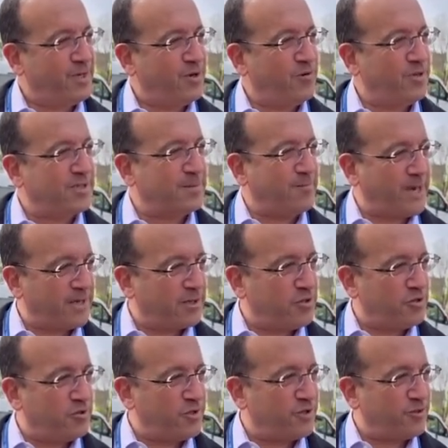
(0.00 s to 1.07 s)
Respect the
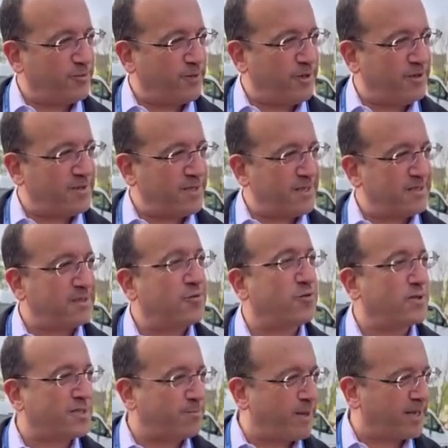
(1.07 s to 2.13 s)
judicial process,
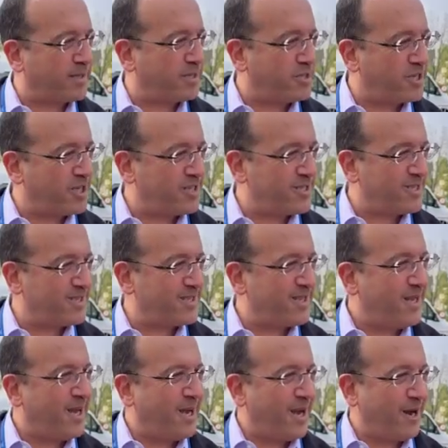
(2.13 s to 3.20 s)
respect the judges,
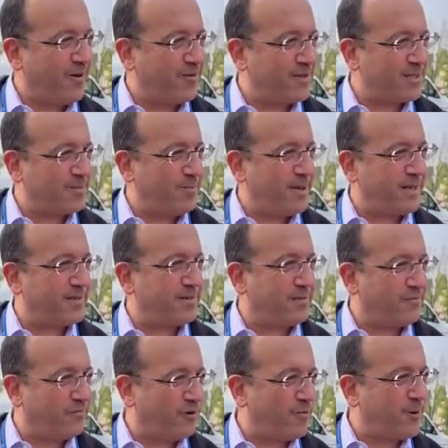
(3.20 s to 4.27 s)
and respect
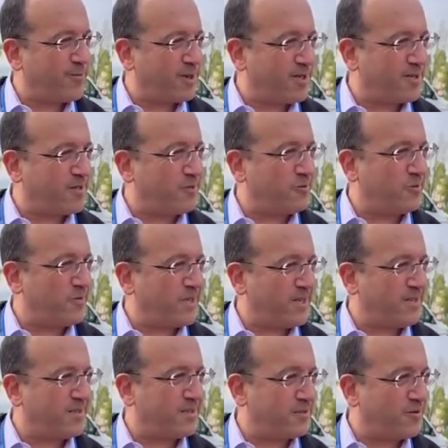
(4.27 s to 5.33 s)
former President
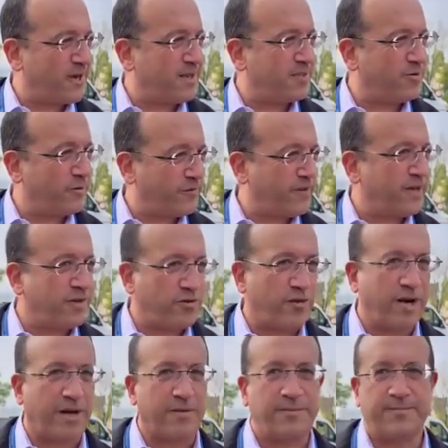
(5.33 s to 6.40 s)
Duterte's right to a fair trial.